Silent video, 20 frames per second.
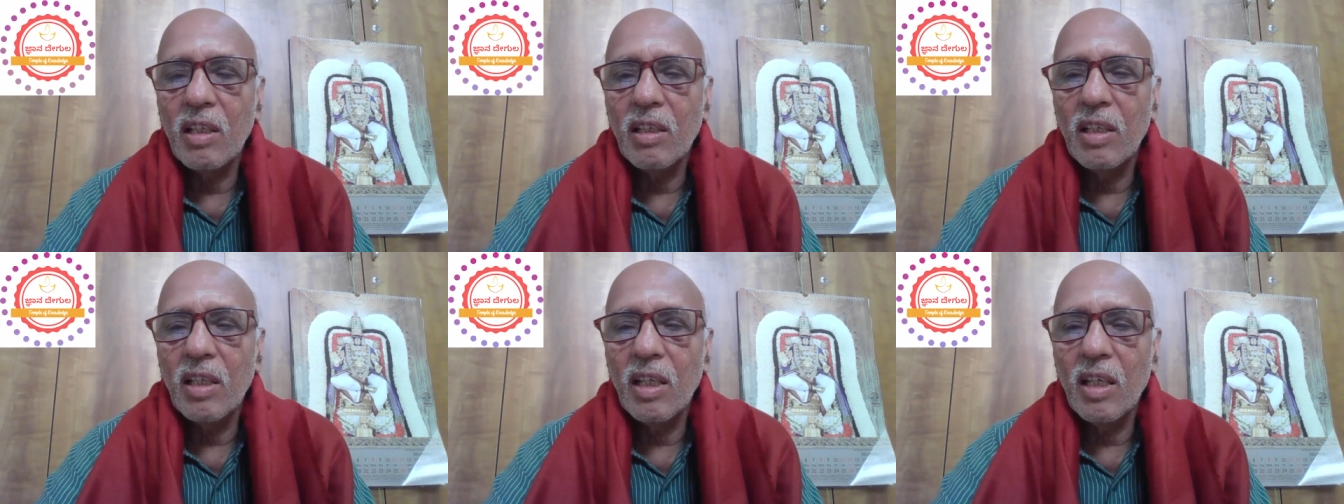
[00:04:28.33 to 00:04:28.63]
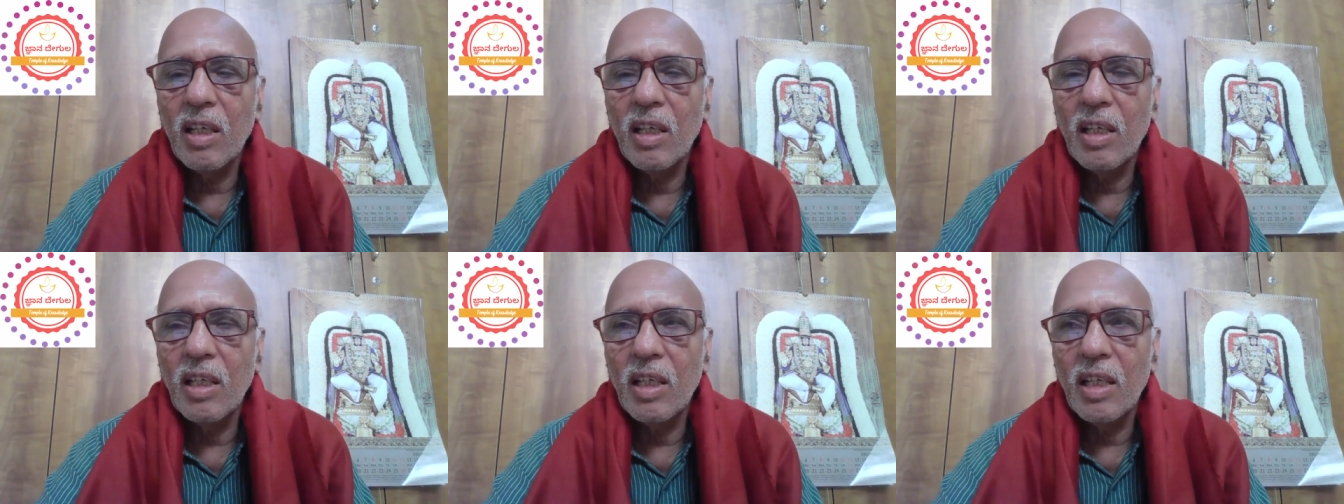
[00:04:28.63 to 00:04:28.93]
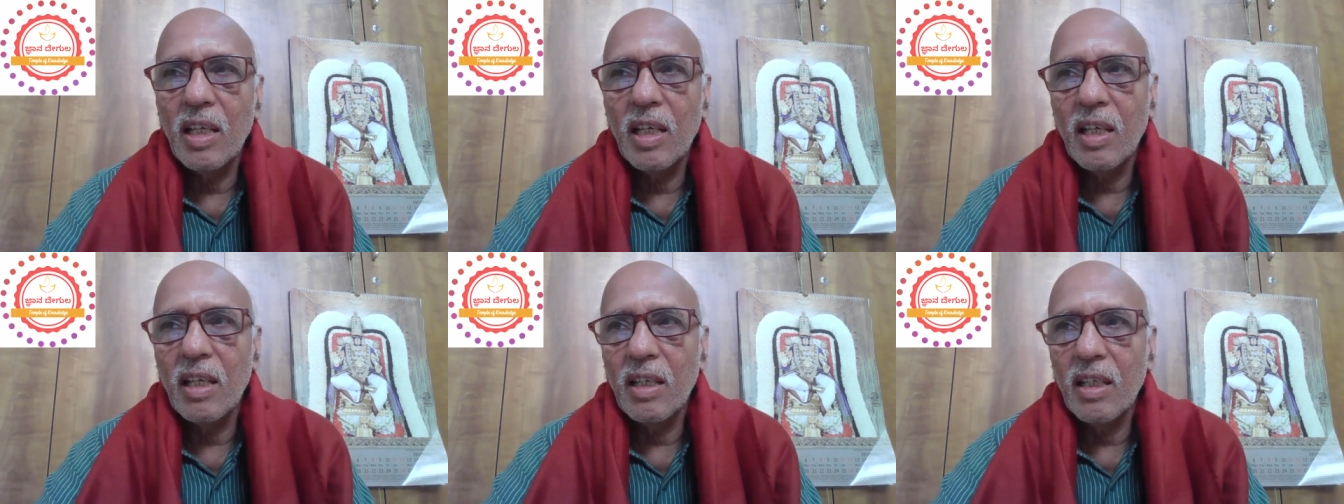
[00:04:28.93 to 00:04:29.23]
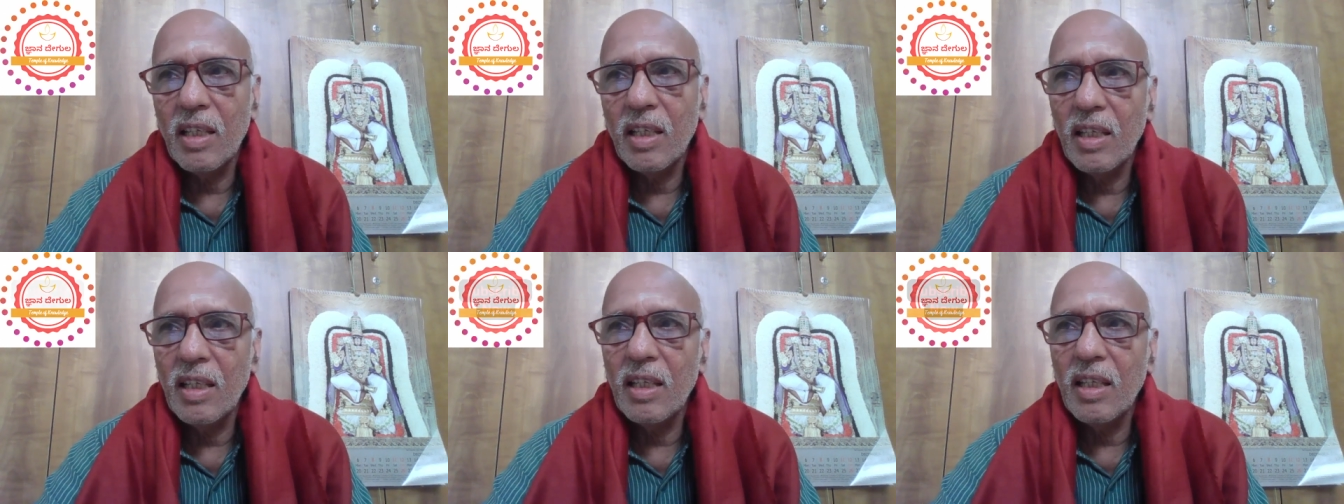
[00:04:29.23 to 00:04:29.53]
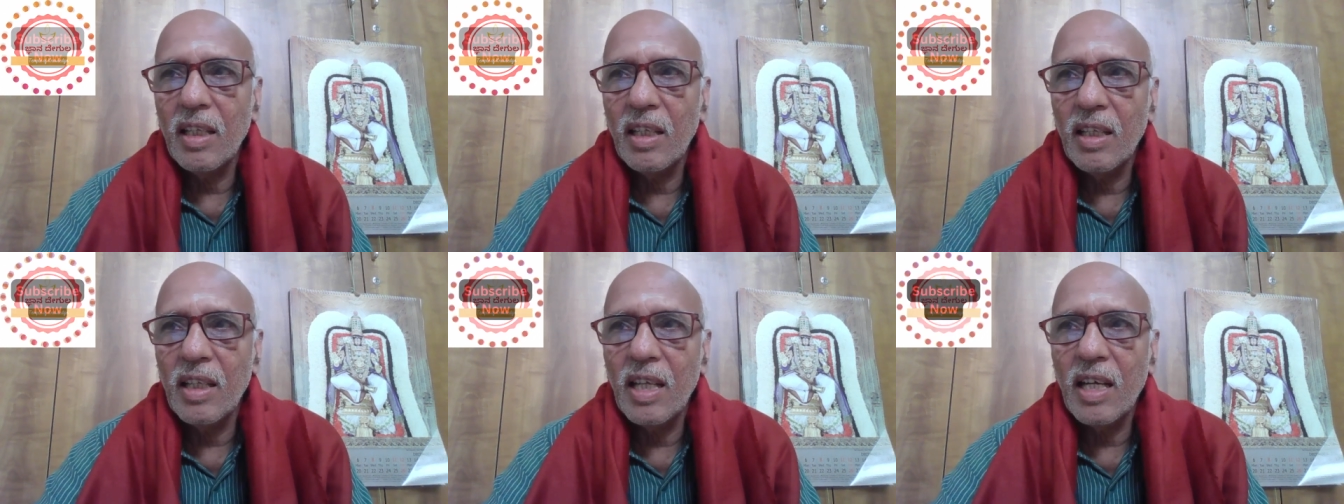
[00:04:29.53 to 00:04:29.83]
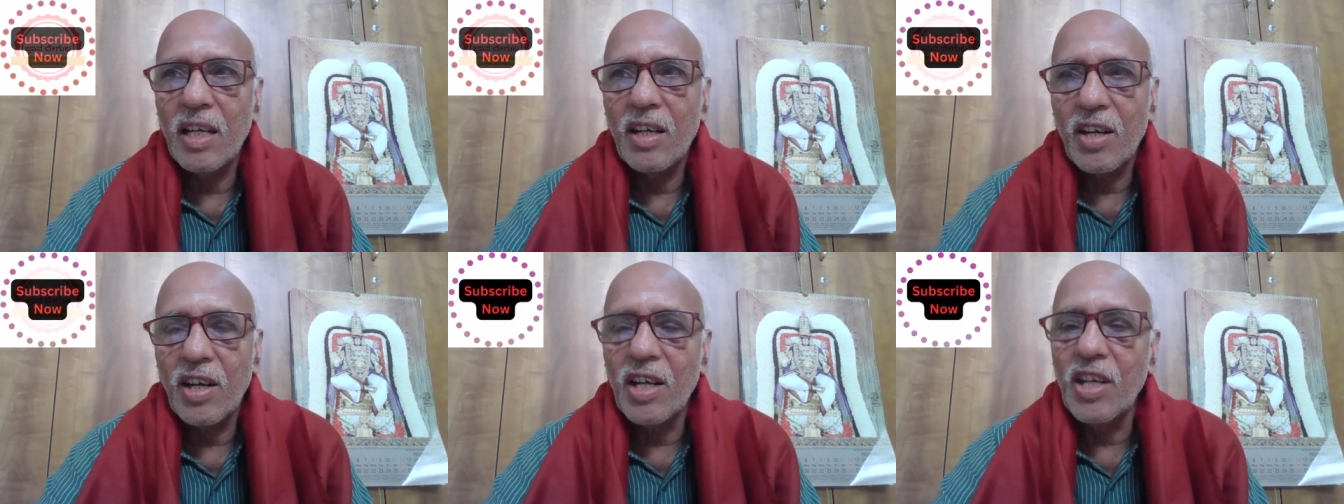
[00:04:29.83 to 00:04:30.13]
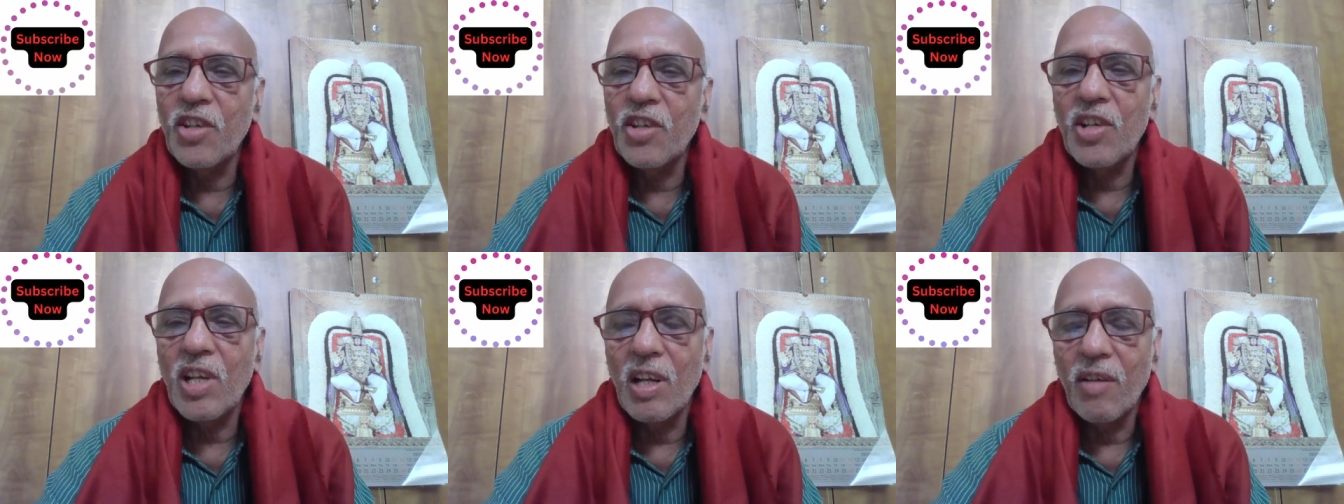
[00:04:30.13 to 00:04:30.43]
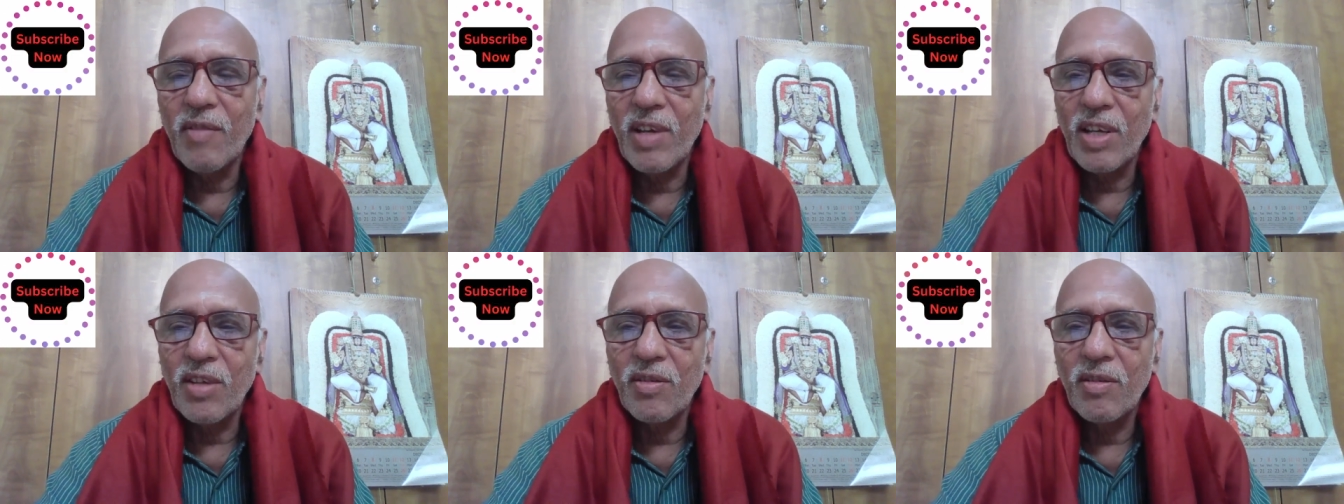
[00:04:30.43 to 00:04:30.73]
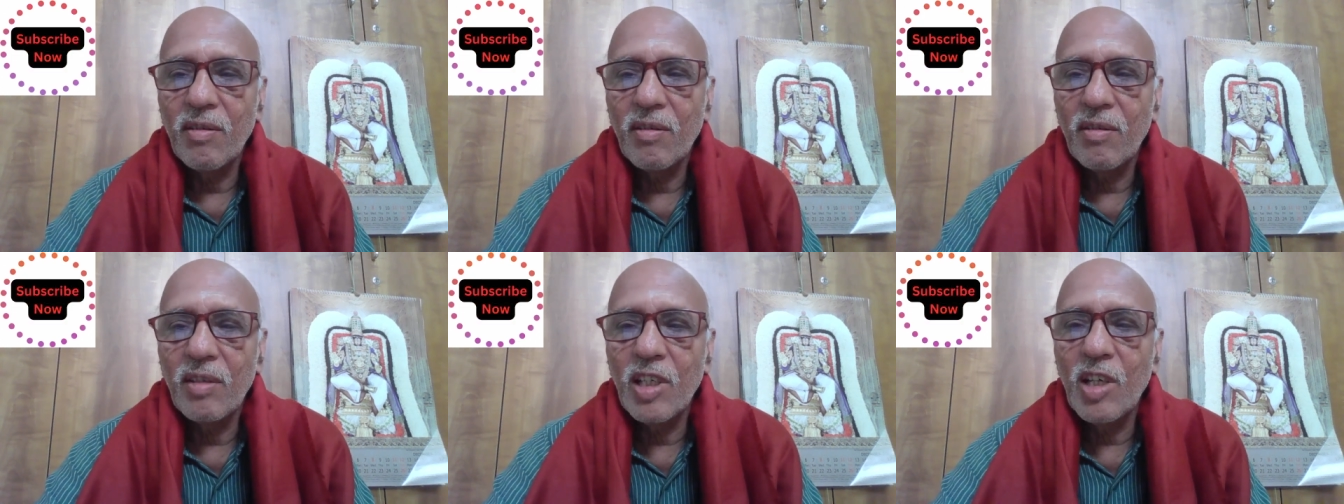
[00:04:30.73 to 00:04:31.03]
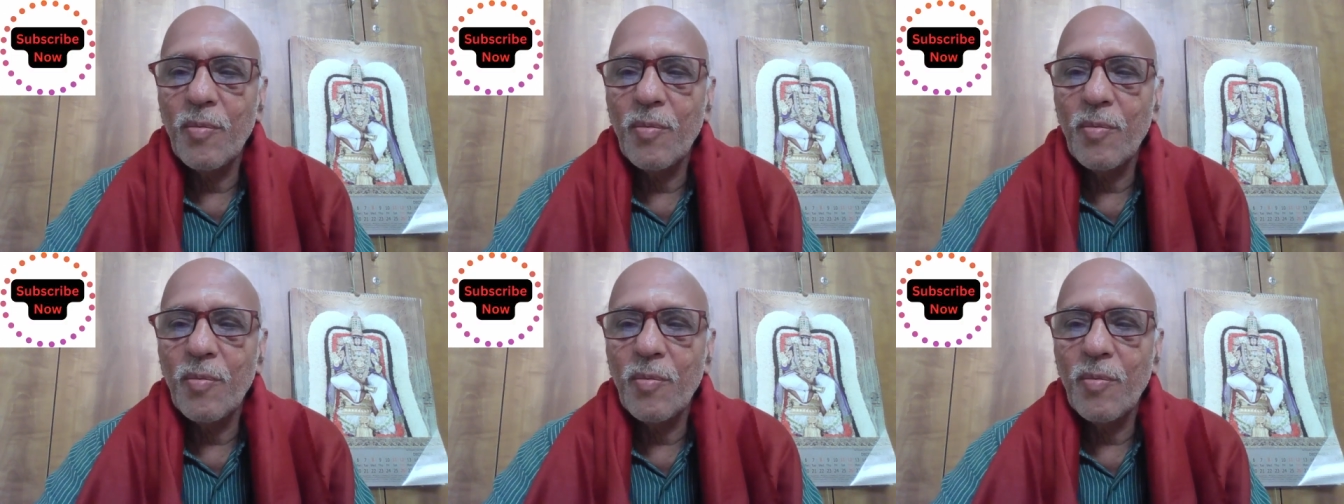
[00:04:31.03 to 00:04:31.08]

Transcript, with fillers: uh, in, in their traditional ways,